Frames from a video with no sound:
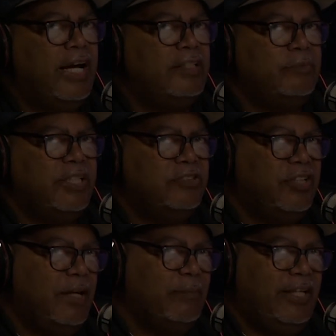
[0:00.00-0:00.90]
because you
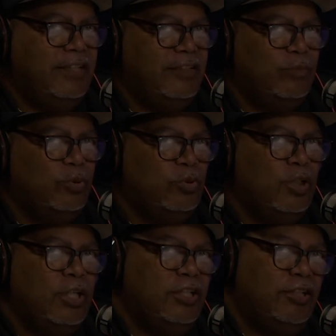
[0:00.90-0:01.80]
can't play in Liverpool,
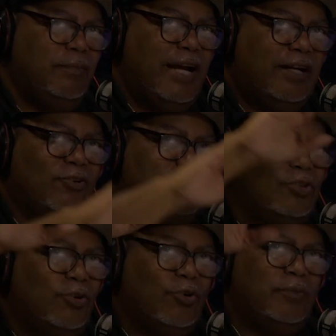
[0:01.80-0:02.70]
you're back on
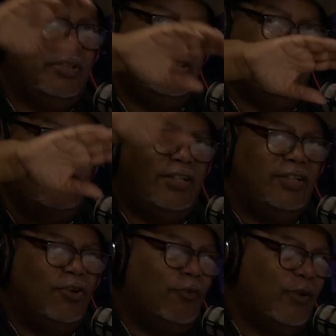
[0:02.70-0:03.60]
tour, but you're on a
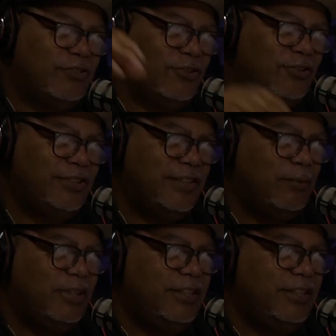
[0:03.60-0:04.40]
Northwest tour. Is that what it is?